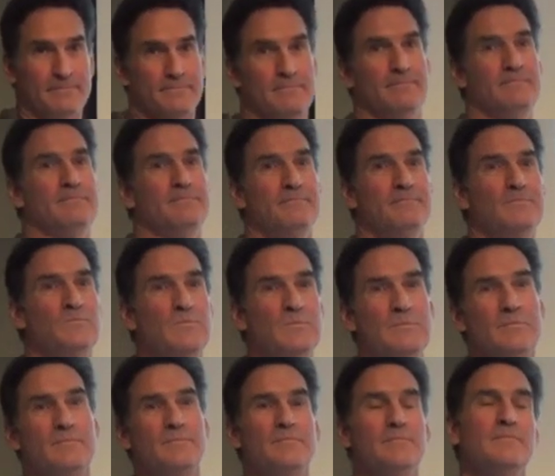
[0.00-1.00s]
Would you
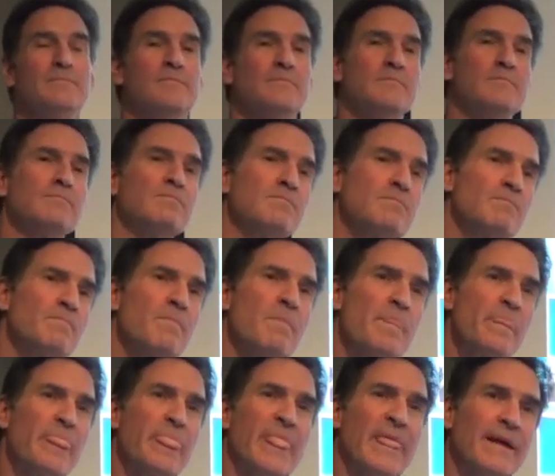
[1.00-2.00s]
tell us about the
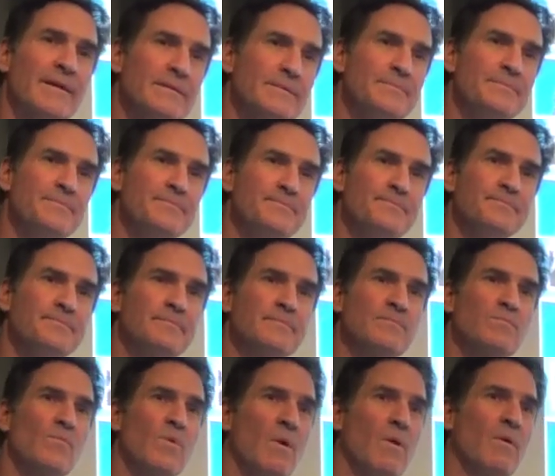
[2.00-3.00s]
beginning when
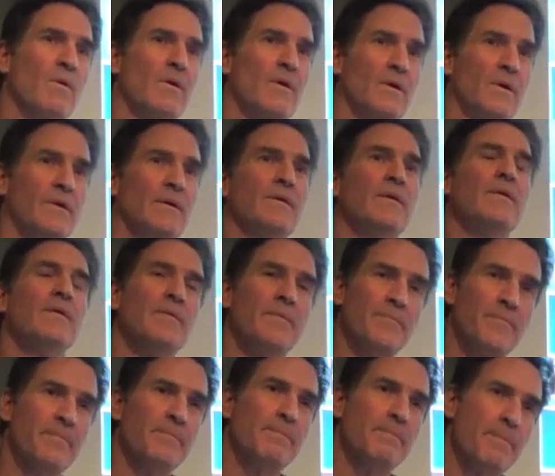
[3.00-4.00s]
you decided
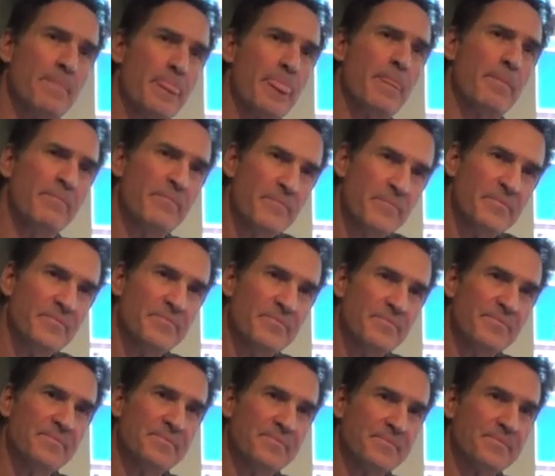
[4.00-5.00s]
that you were going
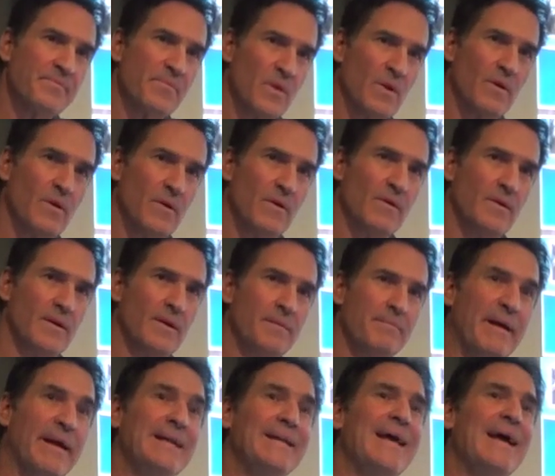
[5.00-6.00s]
to paint?
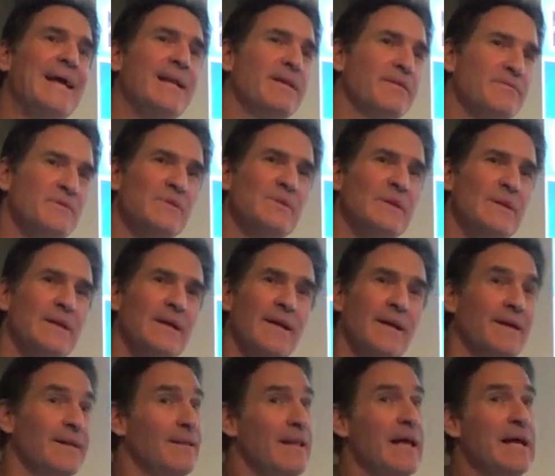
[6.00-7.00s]
Paint natives?
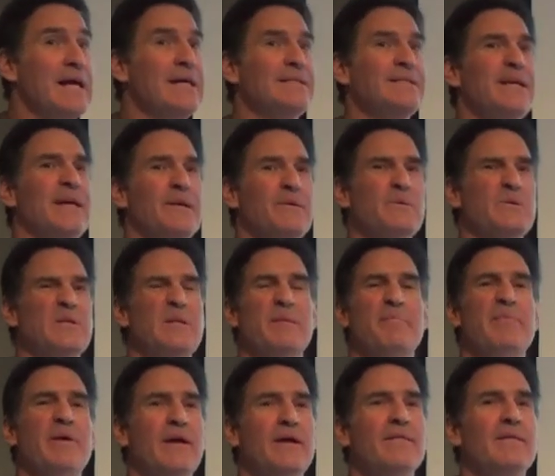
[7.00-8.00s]
natives? Like I said, it was
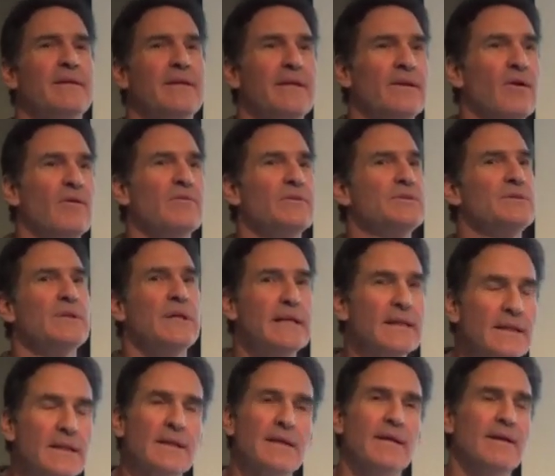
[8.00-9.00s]
an epiphany. All of a
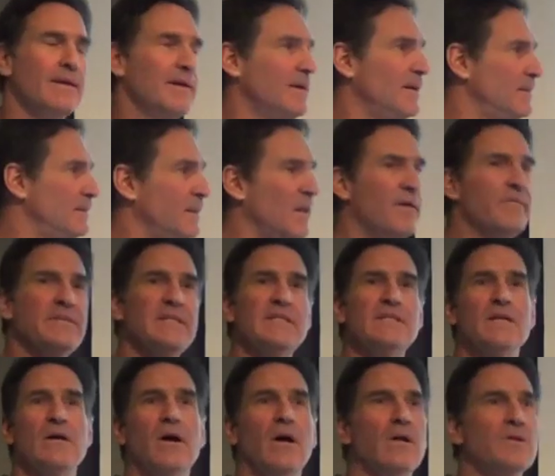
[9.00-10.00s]
sudden, love
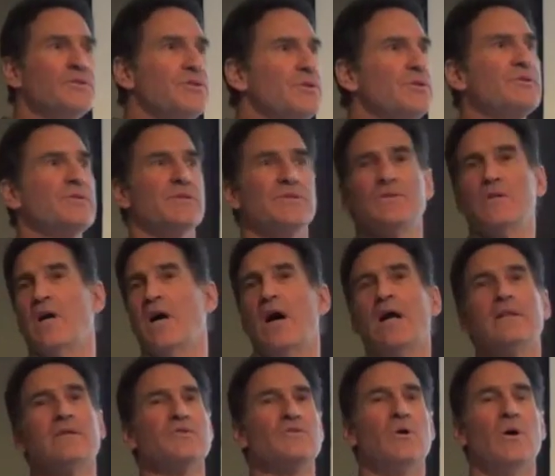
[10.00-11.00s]
these cultures. There's
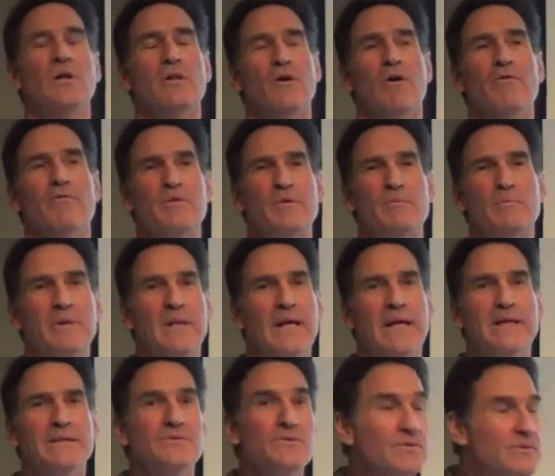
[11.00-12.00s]
colors all over the
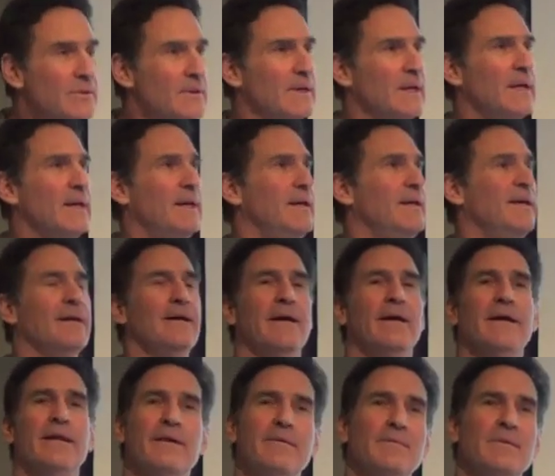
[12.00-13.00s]
place.
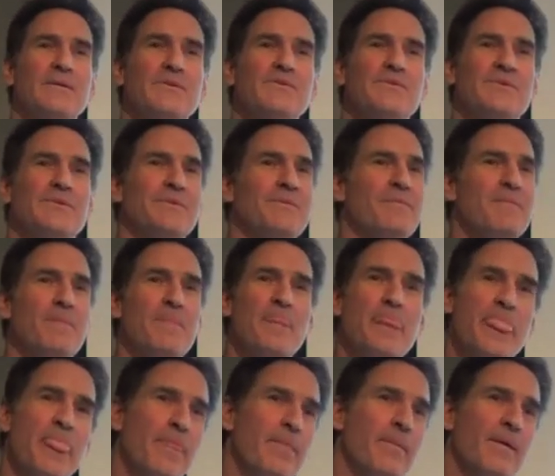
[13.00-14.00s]
And, and was, how you
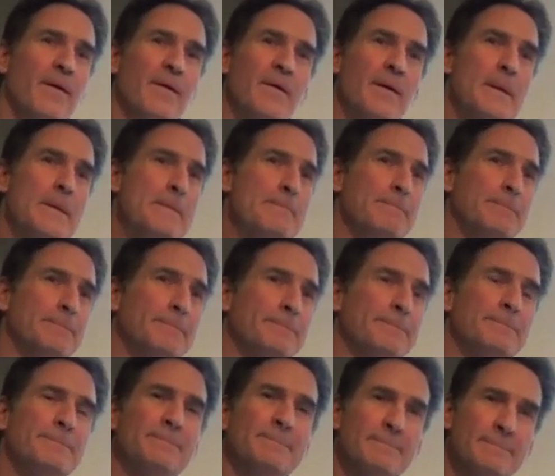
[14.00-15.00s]
discovered that you
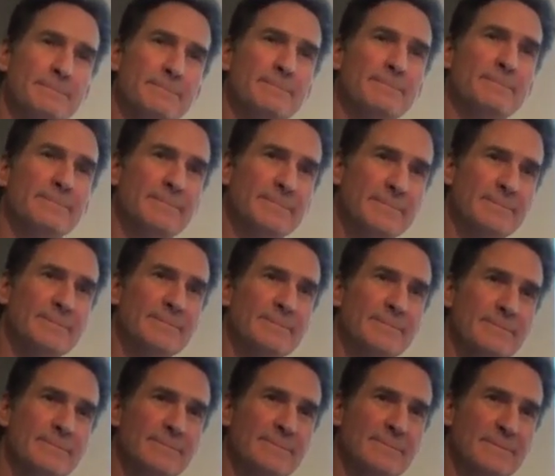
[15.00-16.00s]
could draw
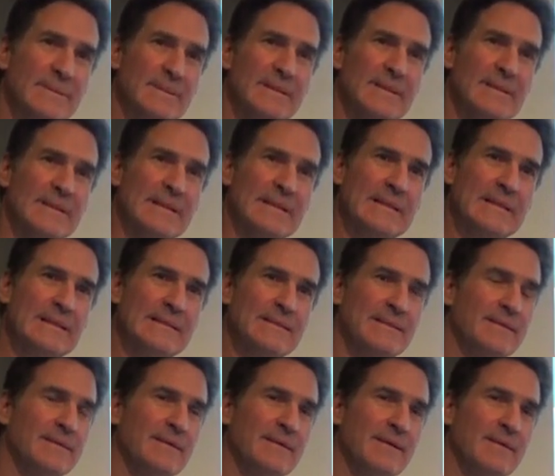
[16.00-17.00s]
and right. how
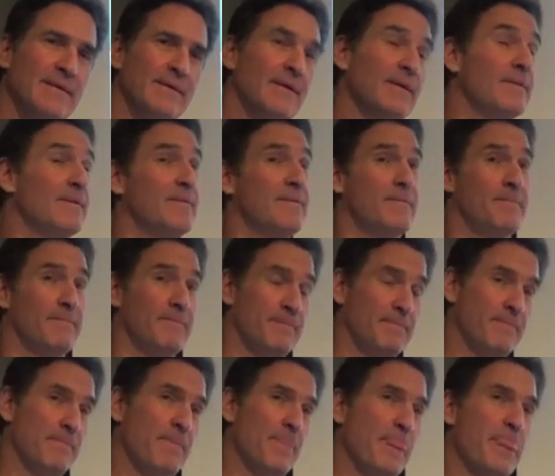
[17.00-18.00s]
you decided to use
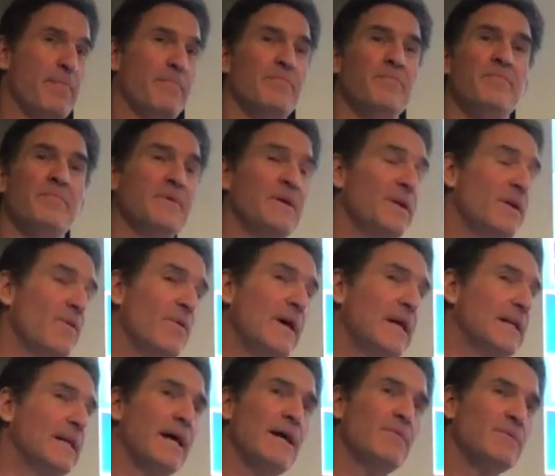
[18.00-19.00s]
pastel. You know
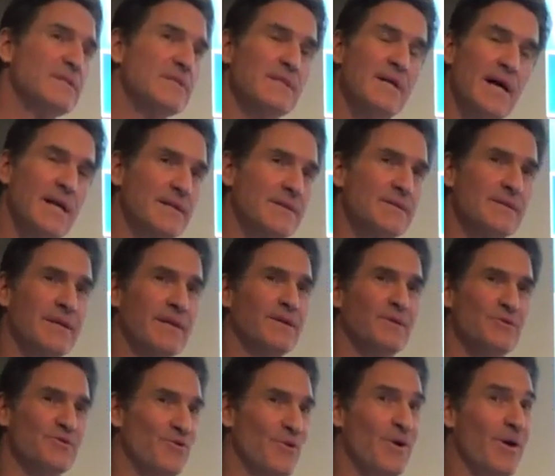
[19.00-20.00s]
what? I was not a
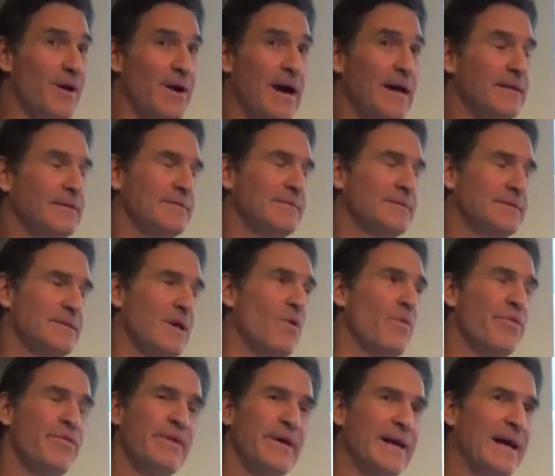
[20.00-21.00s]
skilled drawer. I
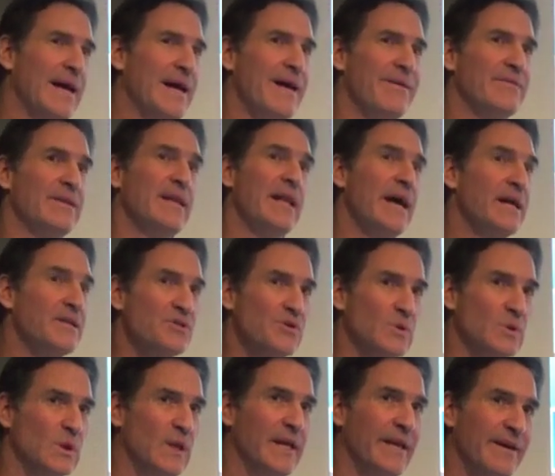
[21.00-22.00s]
don't think I have a
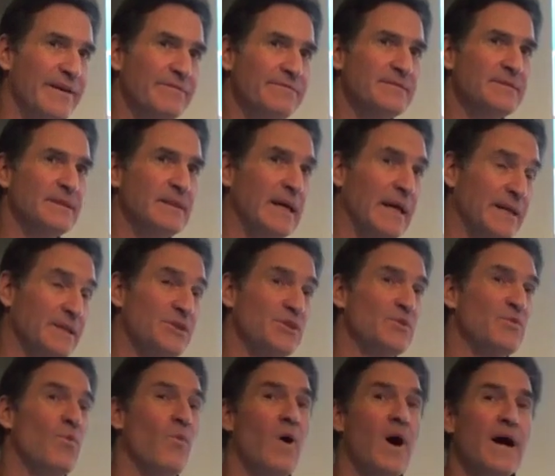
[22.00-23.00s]
natural gift. I
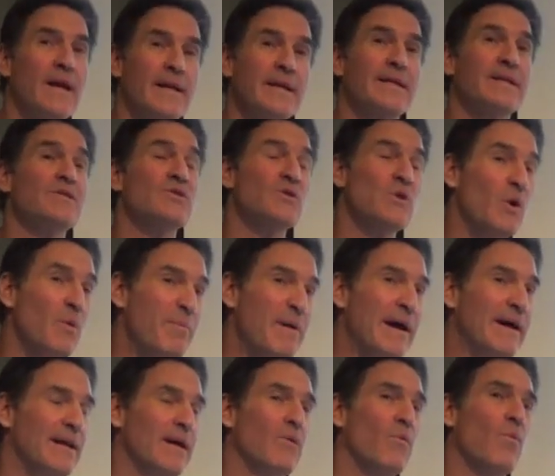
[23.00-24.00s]
just wanted it so
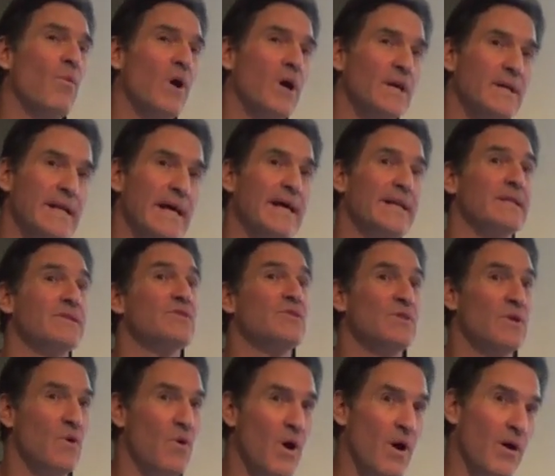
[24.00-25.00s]
bad. I worked at it
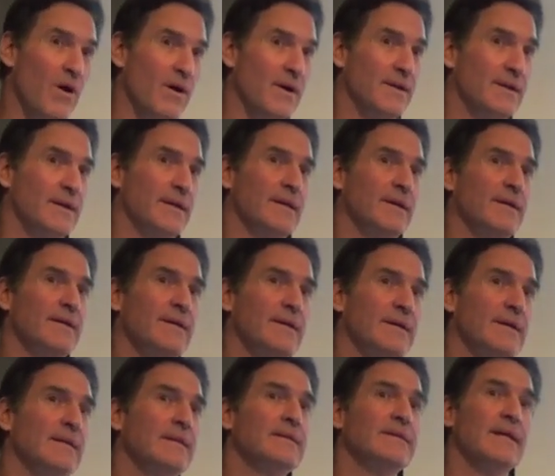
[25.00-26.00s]
so hard
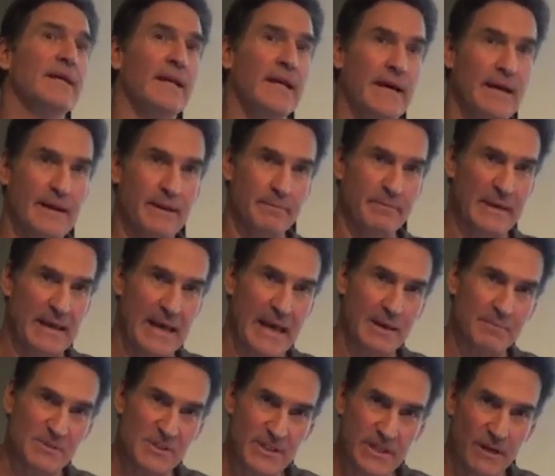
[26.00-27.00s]
that I
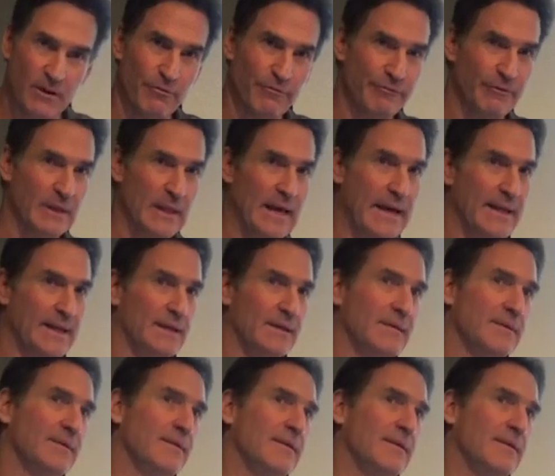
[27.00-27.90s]
became skillful at it.